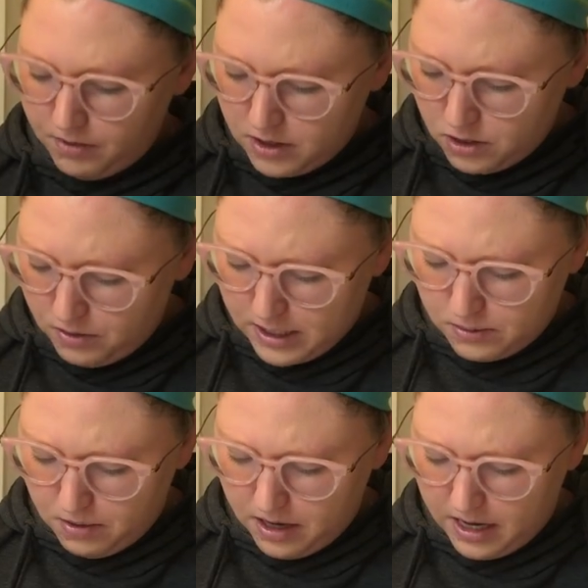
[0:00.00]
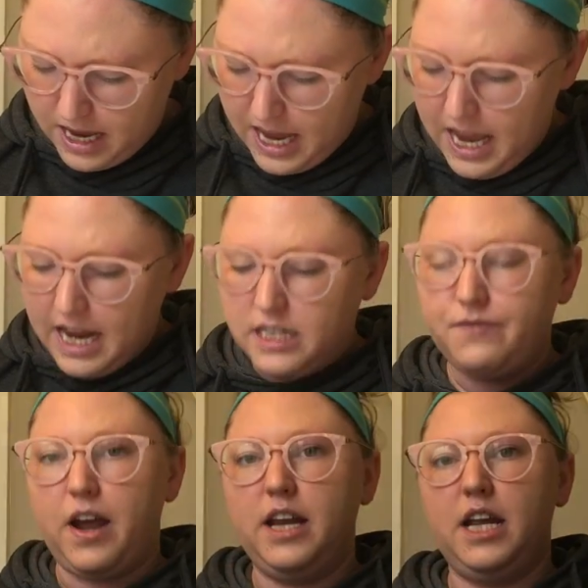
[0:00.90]
So this one is
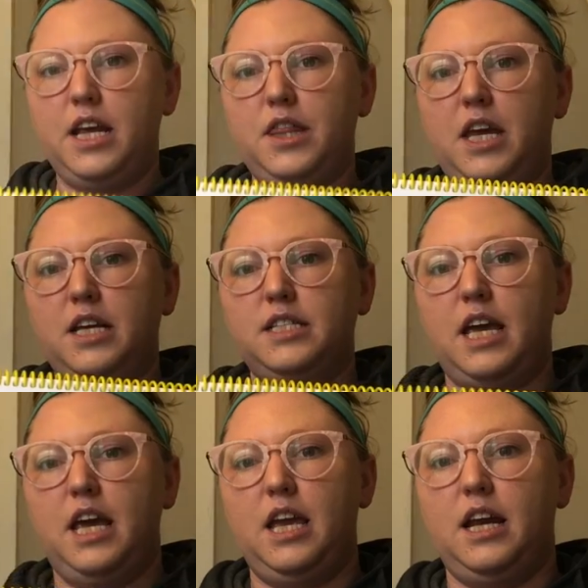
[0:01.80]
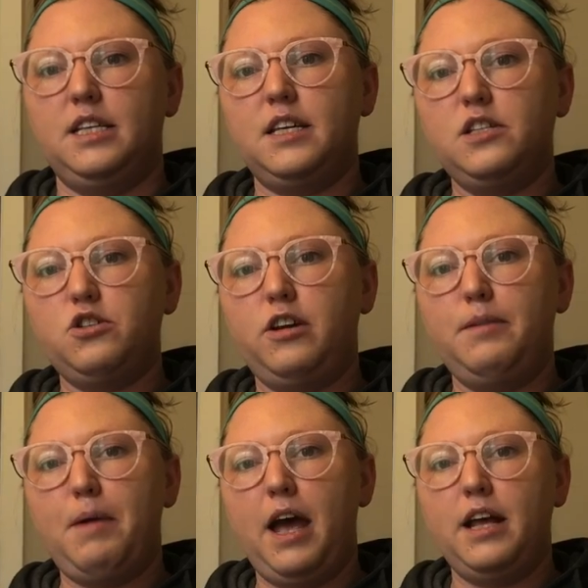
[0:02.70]
finding things in a
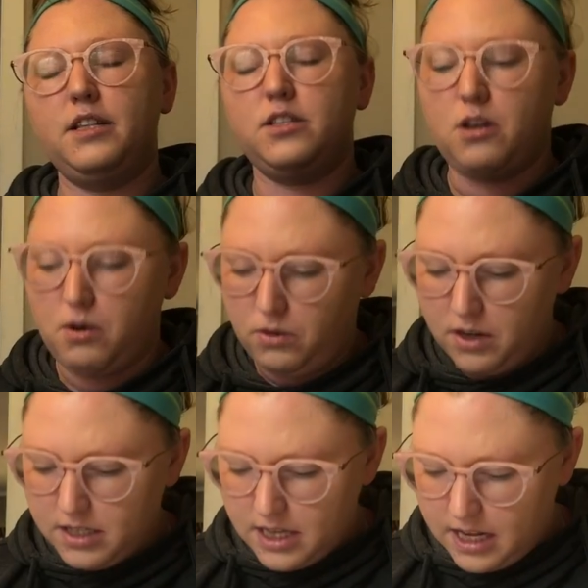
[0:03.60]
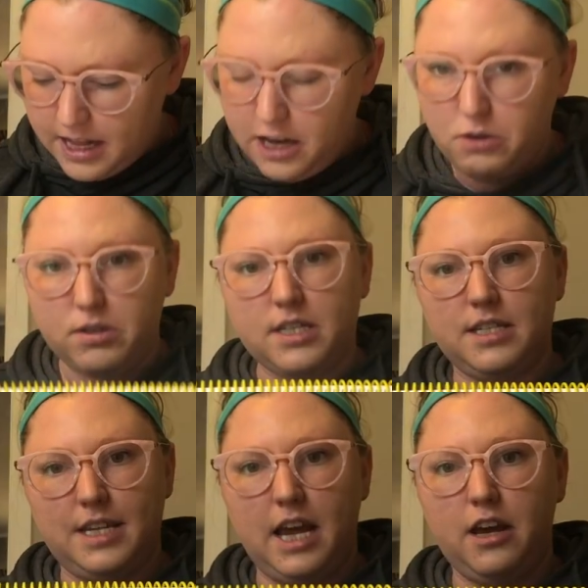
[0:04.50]
sensory bin. So it looks like they used
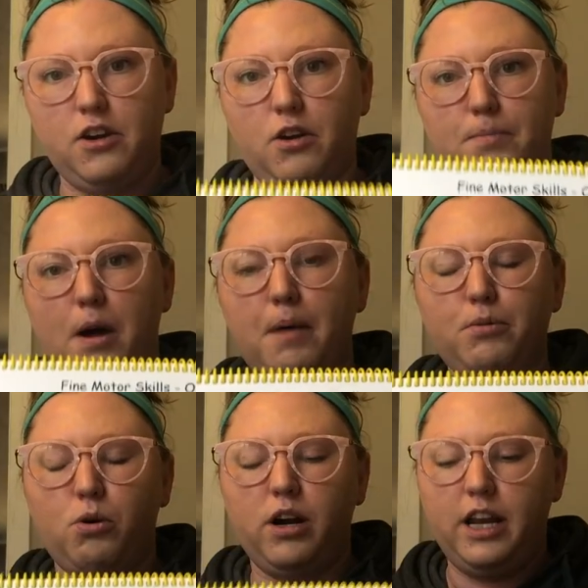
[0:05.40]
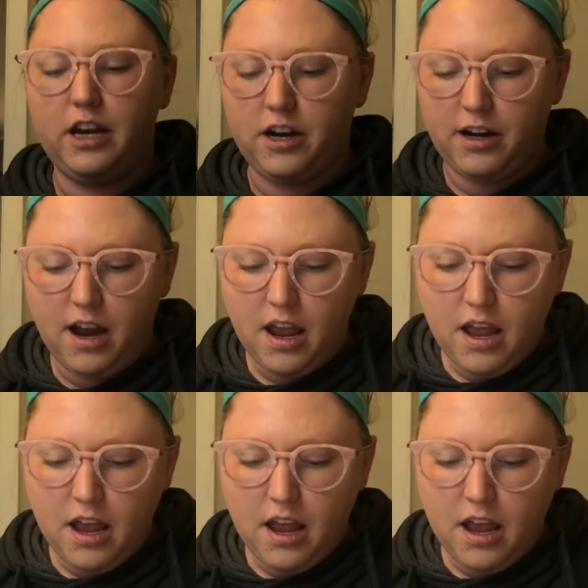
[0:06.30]
sand or popcorn here.